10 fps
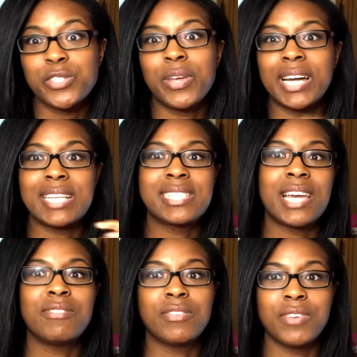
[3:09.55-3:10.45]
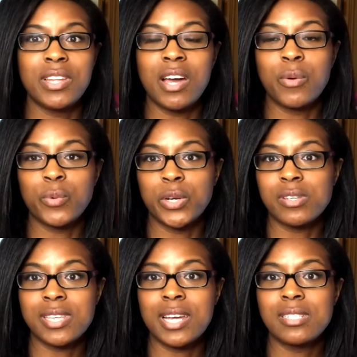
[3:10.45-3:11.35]
So like I saved a
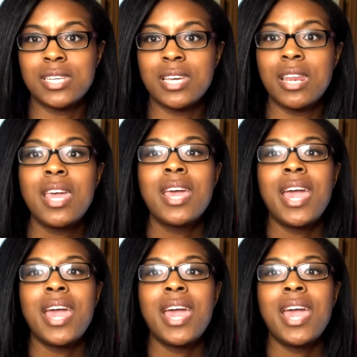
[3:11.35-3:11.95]
Reels that I did,